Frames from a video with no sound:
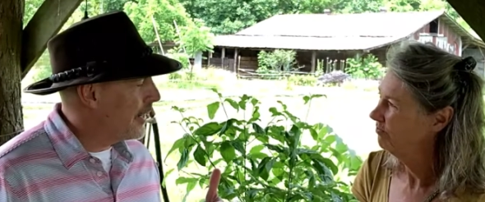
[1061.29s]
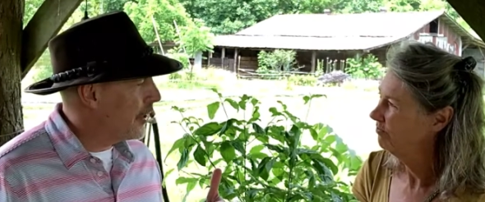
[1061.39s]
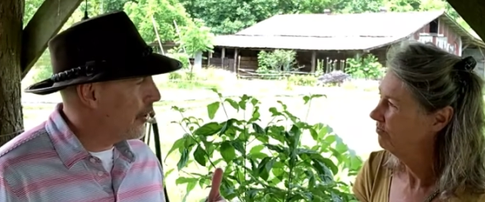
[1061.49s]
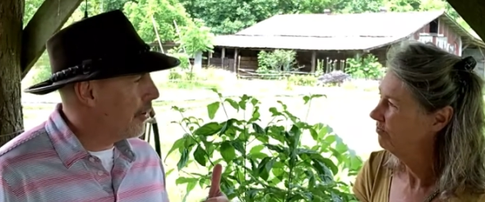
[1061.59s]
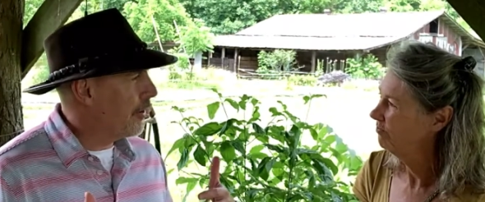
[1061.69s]

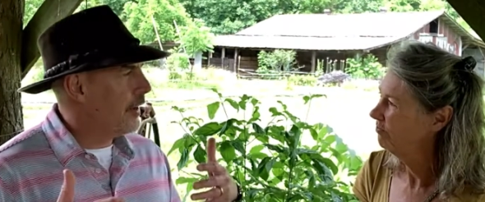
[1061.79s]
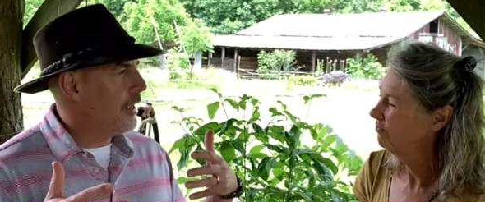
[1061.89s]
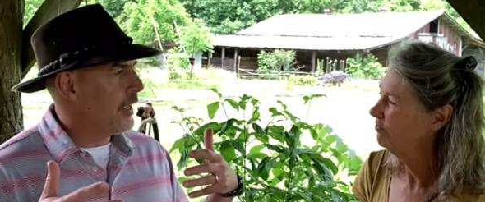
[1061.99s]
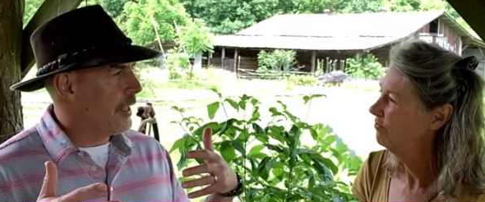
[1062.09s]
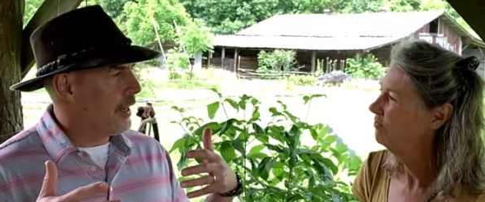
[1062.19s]
Speaker 1: here
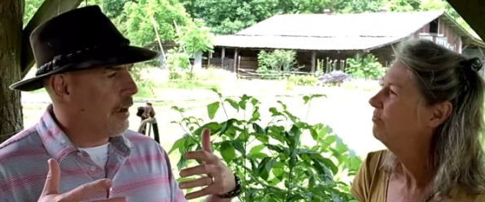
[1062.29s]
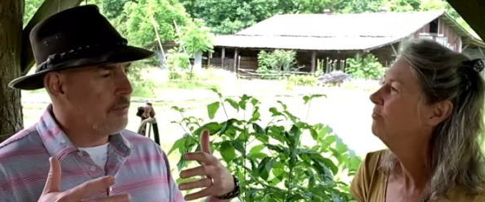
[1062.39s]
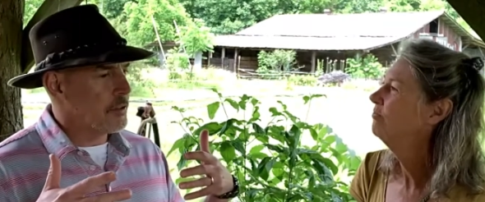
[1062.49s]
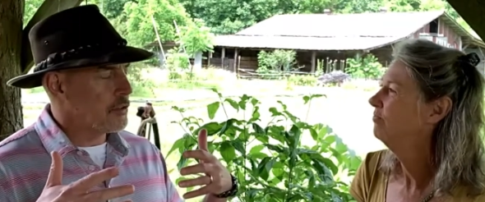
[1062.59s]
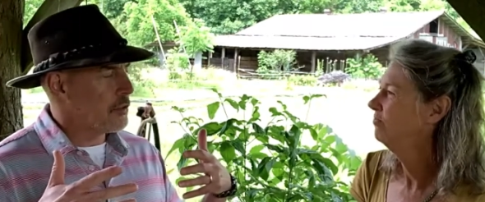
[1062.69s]
and
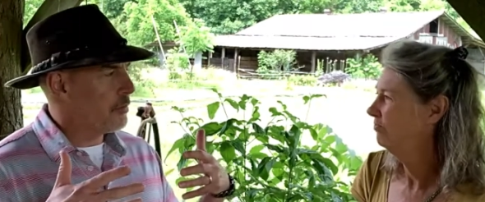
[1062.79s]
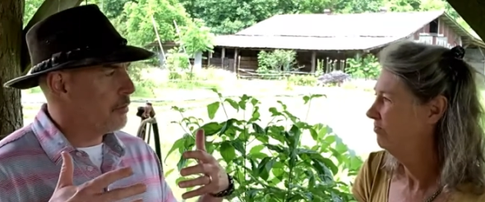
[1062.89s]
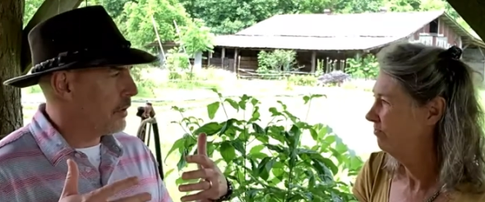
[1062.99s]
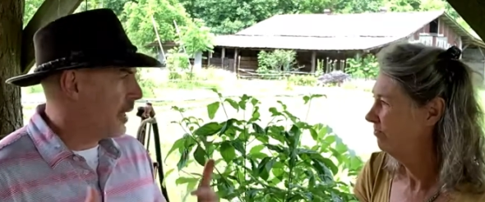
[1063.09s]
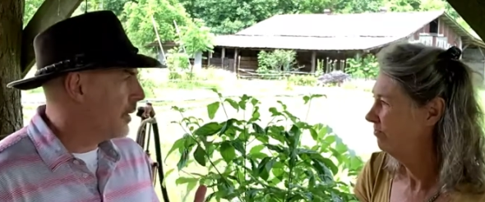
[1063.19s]
having some
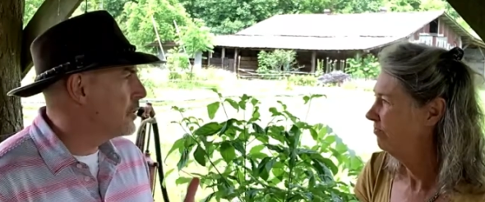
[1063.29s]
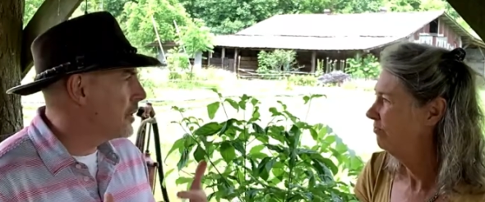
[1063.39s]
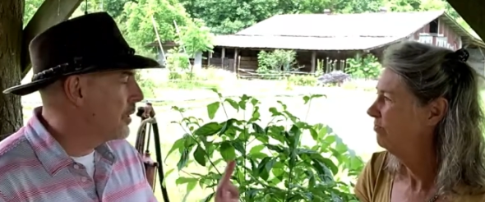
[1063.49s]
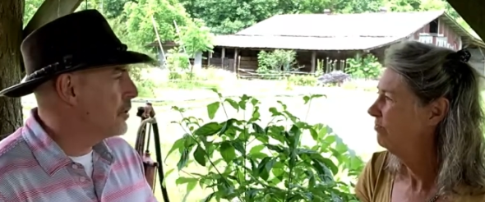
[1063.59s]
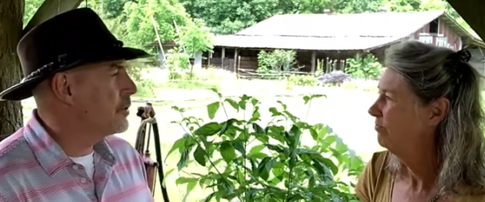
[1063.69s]
life
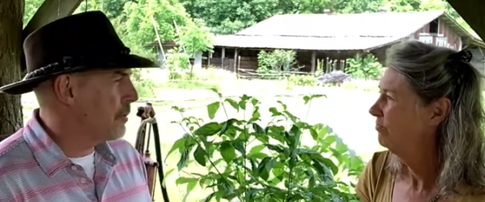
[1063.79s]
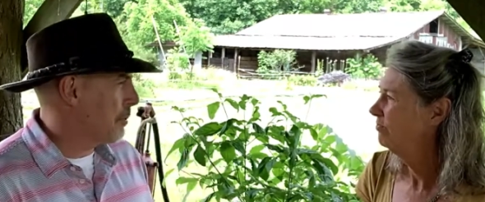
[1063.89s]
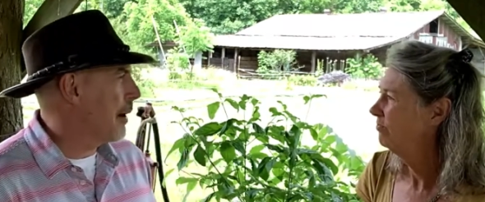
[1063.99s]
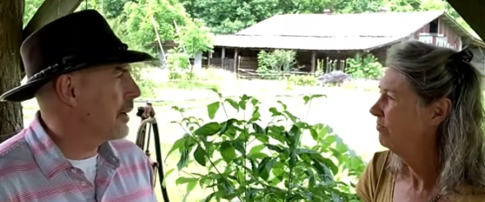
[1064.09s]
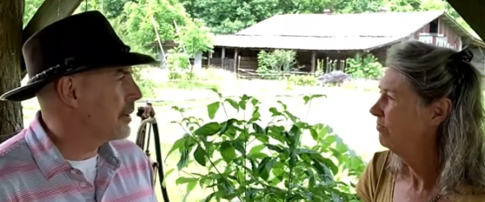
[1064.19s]
skills, some
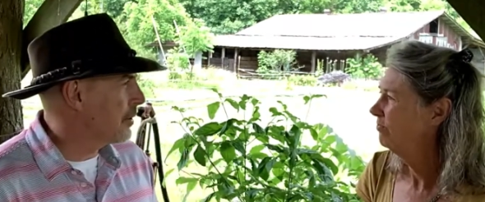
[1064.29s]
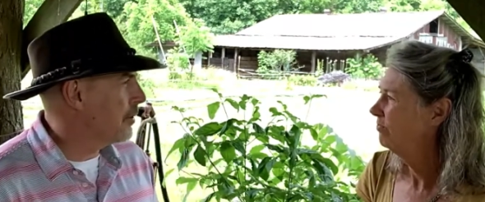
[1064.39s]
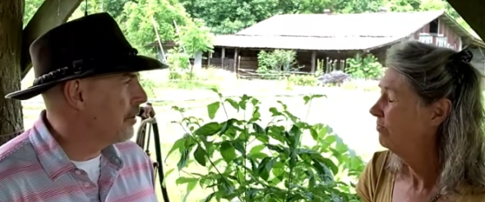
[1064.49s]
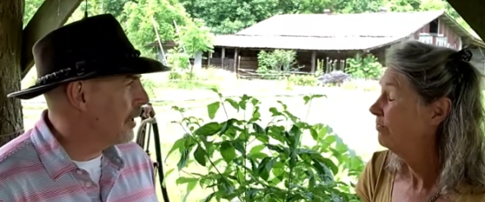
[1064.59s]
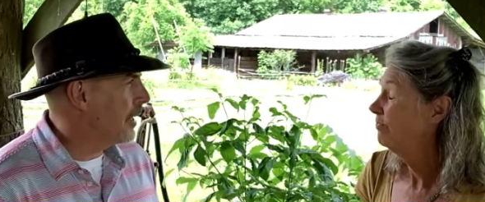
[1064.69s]

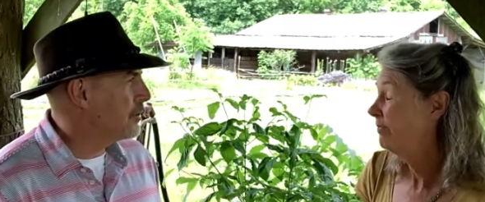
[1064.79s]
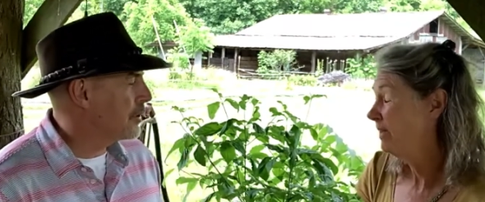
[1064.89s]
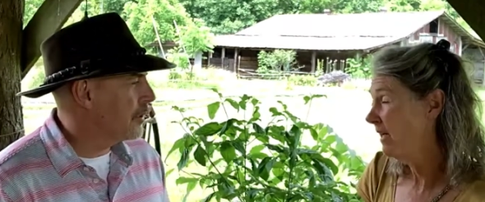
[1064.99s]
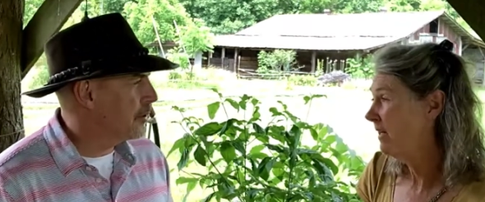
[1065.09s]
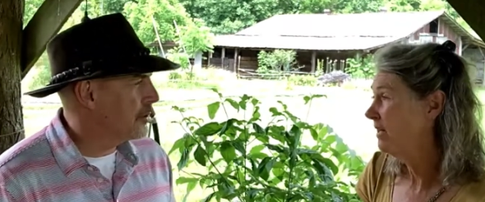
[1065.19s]
practical life skills.
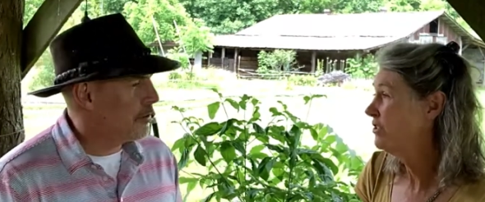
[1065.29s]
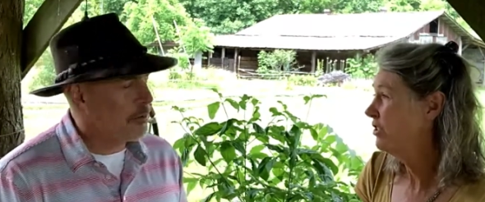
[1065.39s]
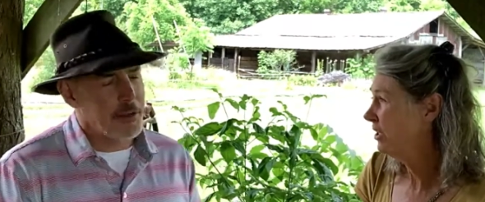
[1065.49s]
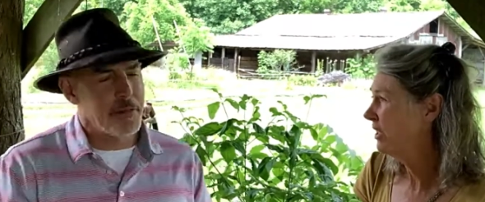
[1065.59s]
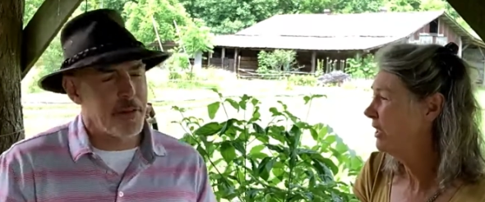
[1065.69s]
Yeah, you know, sure. we
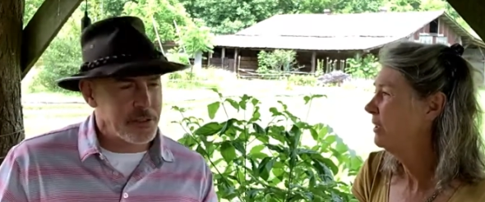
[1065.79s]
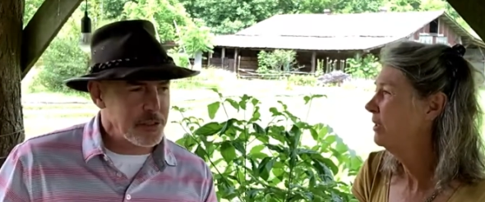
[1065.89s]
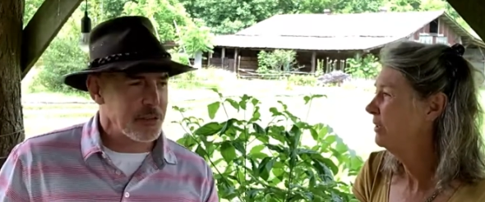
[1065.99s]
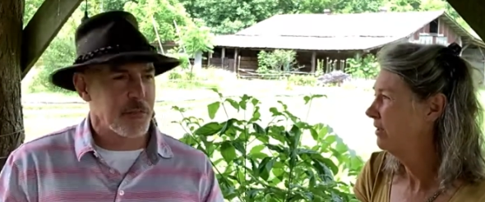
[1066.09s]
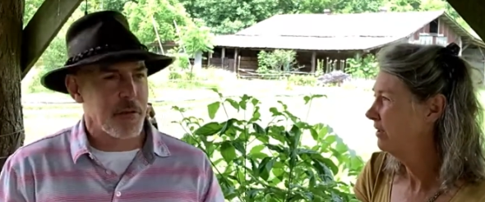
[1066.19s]
have all these
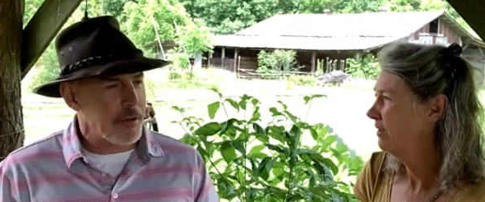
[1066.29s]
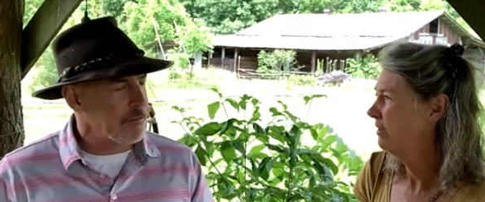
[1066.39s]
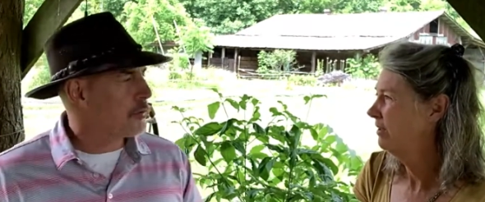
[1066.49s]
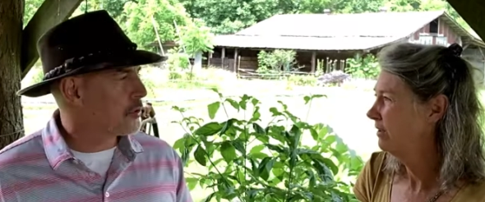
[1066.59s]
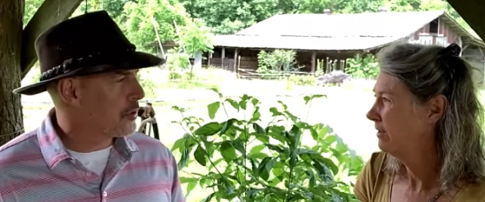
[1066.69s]

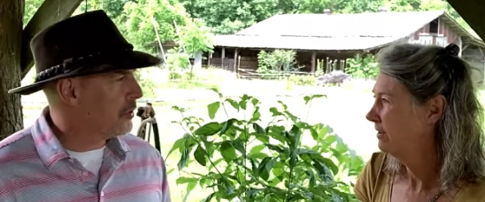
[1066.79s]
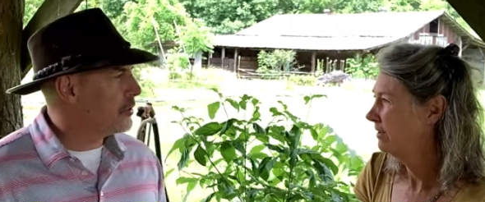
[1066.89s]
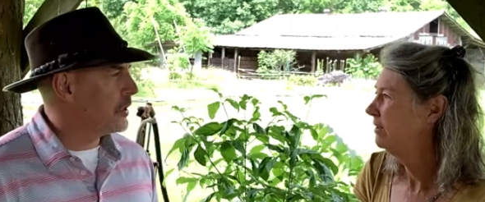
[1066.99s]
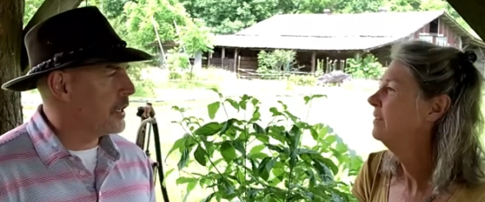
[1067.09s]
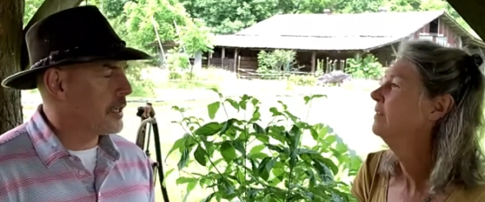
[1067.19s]
survival shows
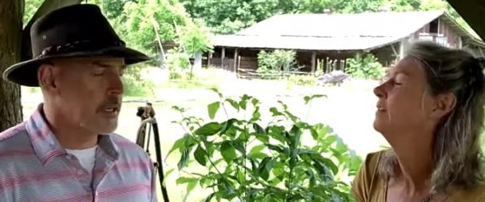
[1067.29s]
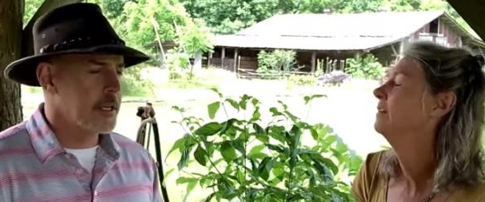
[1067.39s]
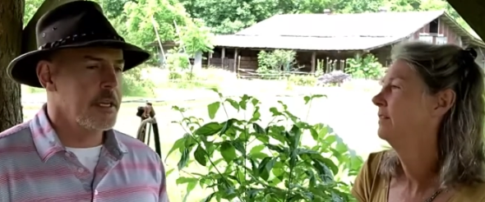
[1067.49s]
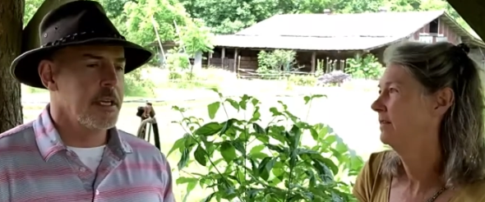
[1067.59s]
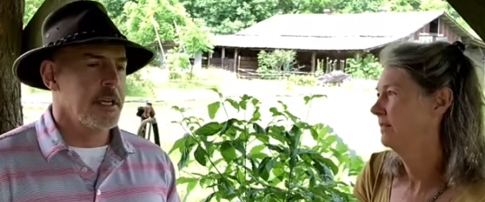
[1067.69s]
and that,
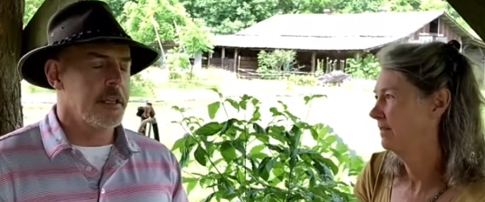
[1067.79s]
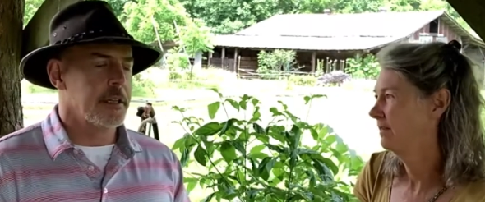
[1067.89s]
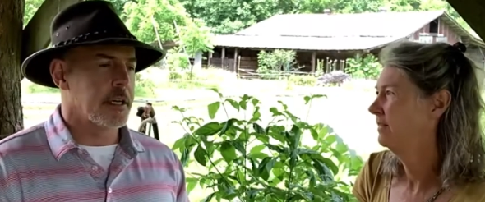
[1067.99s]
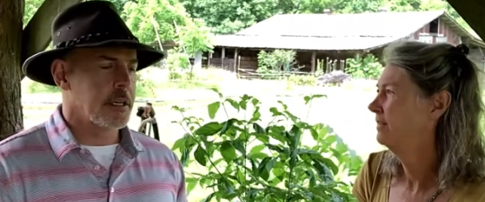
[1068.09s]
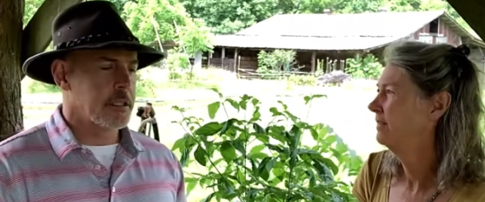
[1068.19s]

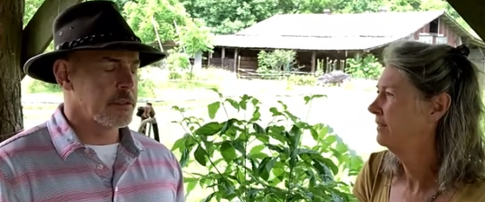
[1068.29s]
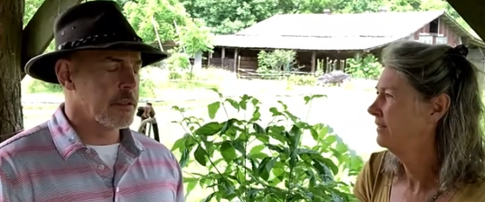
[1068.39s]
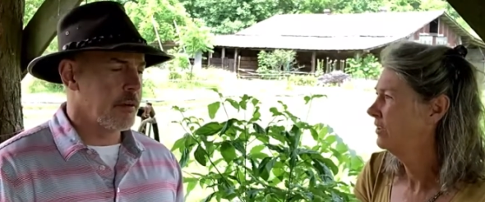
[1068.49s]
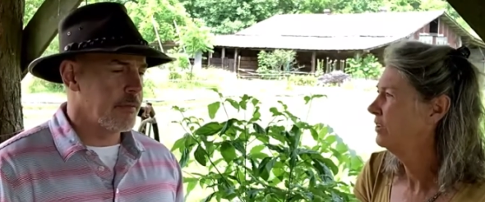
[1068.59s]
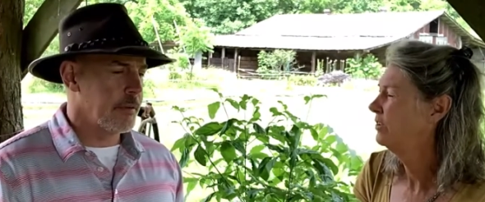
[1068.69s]
that kind of stuff.